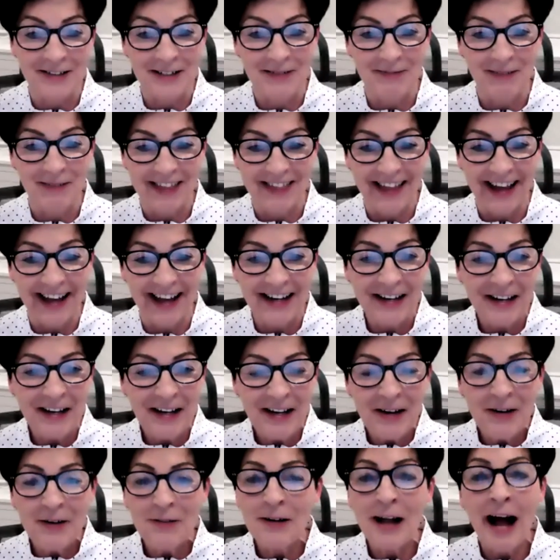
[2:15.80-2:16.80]
about that.
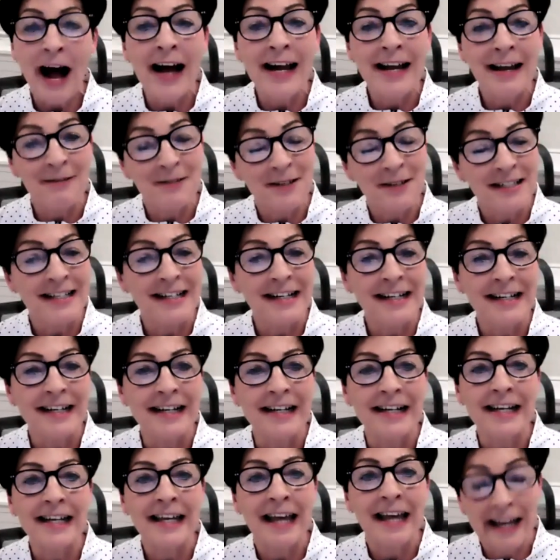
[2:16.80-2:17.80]
I have to tell you,
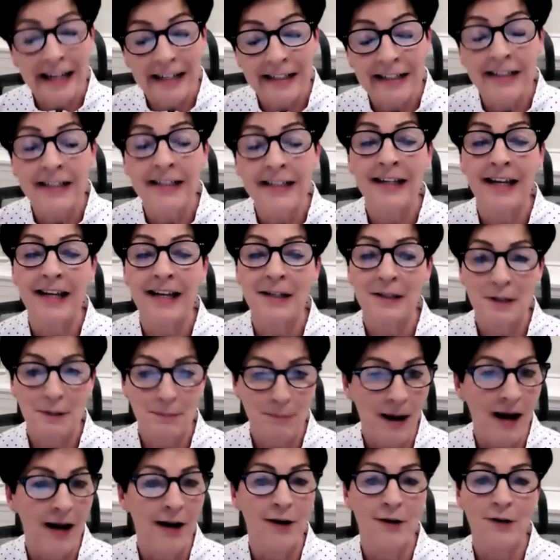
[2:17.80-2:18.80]
Caitlin
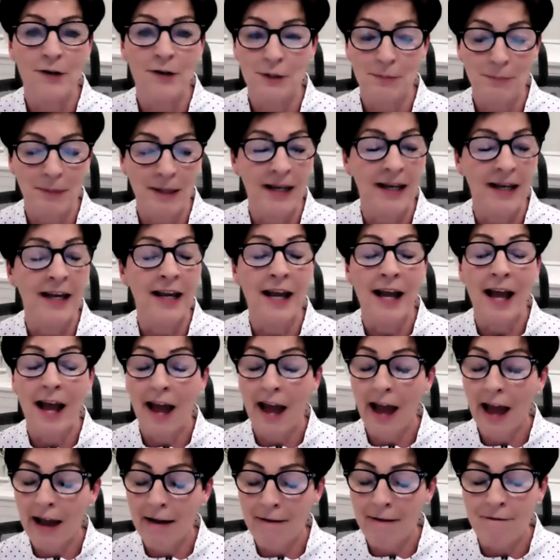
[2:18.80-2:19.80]
inspires me
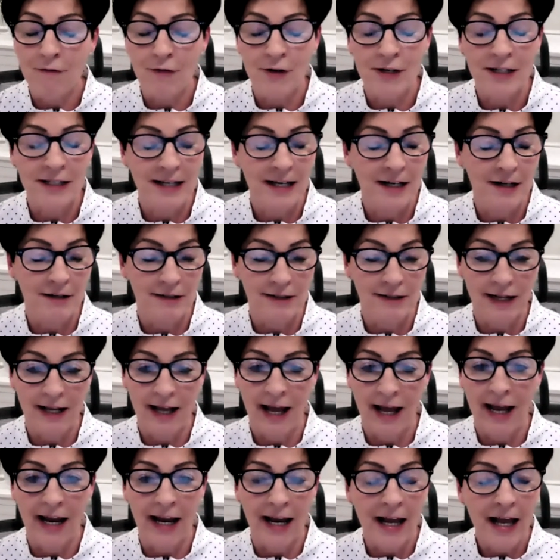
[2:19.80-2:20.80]
every single
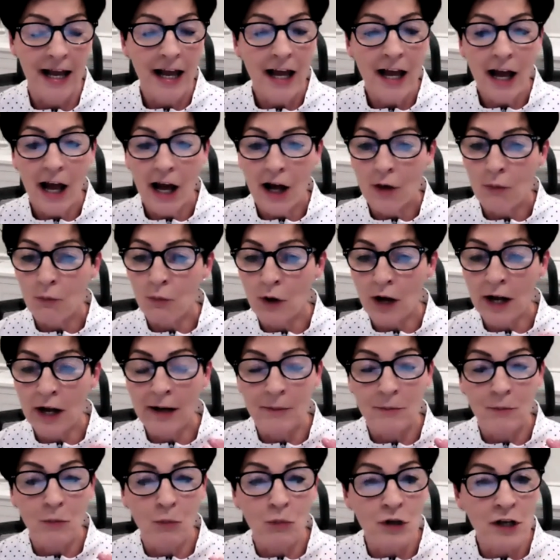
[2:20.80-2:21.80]
day.
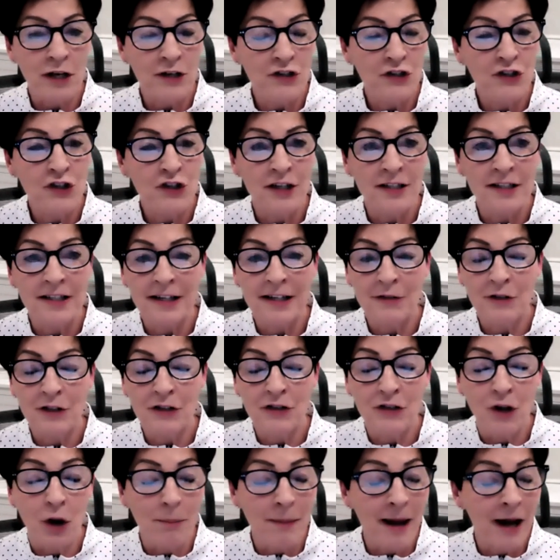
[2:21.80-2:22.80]
Just
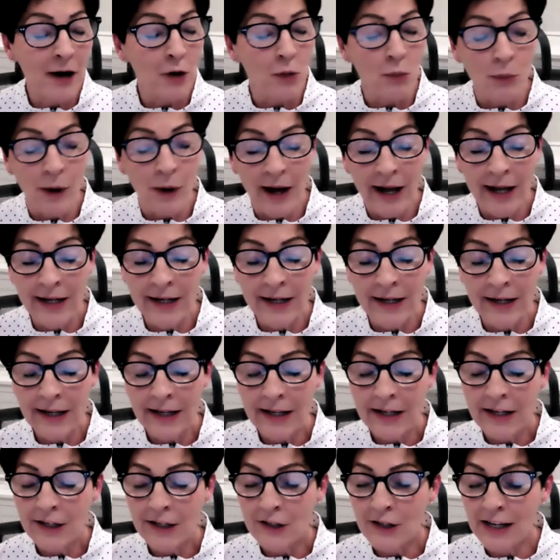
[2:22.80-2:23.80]
no matter what,
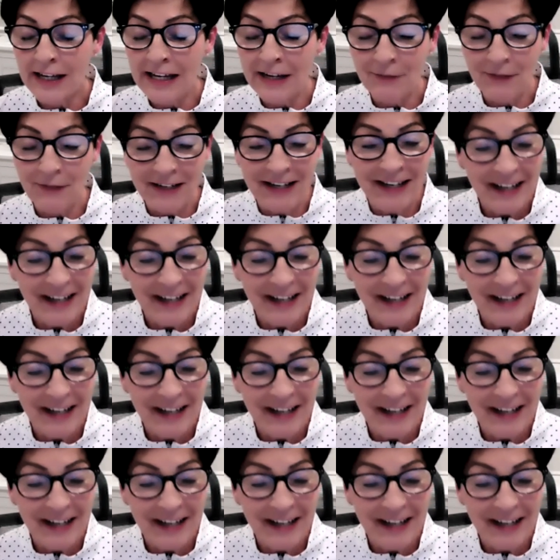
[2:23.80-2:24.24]
even